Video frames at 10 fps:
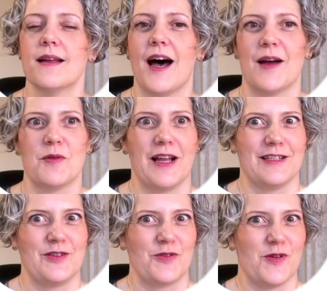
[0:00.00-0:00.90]
I would like
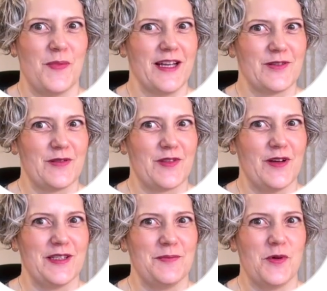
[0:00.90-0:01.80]
to draw a picture of
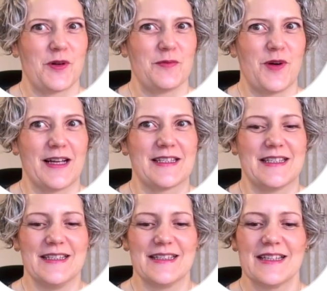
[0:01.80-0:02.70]
those important
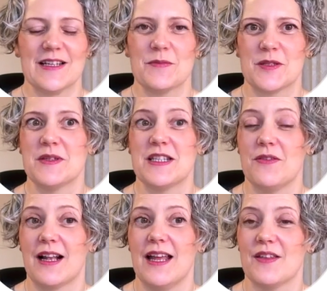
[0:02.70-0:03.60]
practices,
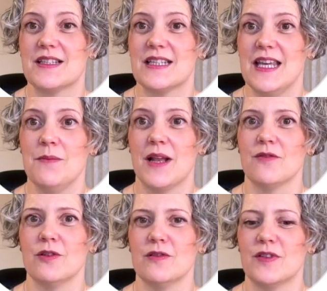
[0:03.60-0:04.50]
specifically at the team
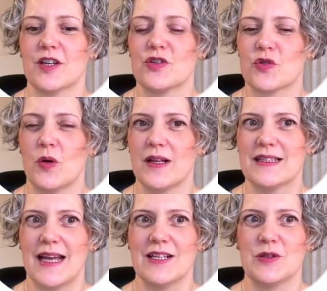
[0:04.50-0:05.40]
level for controlling
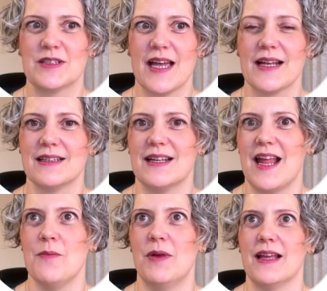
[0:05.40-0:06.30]
technical debt and
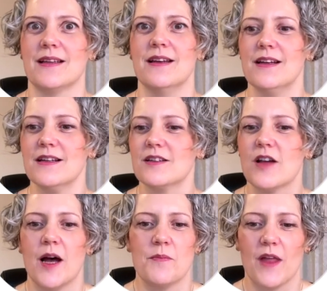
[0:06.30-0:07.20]
enabling
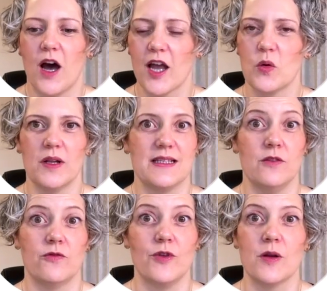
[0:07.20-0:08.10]
high-quality
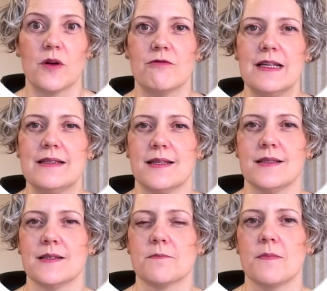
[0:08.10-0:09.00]
frequent releases.